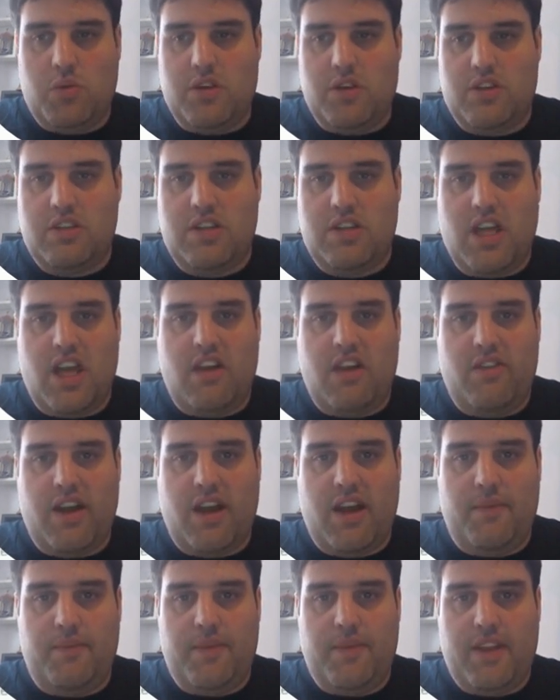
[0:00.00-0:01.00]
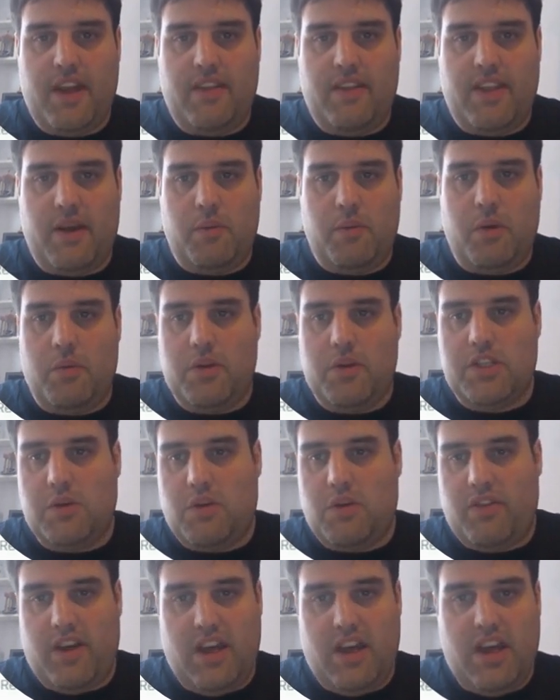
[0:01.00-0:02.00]
We'll save it. And then what we'll
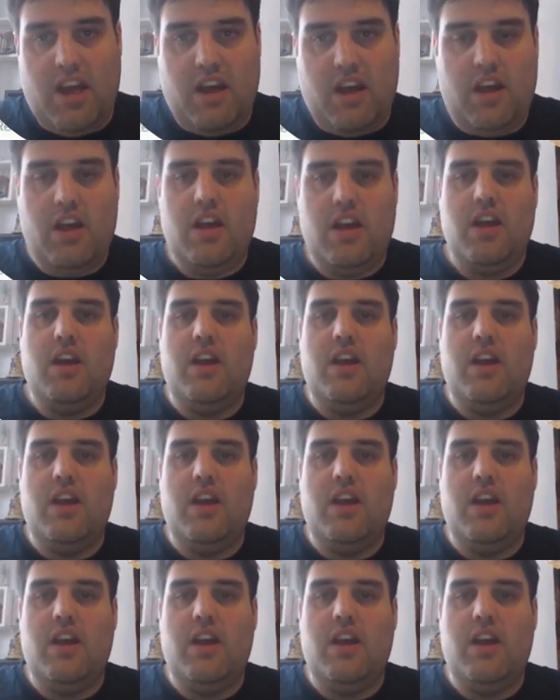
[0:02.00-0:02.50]
do over here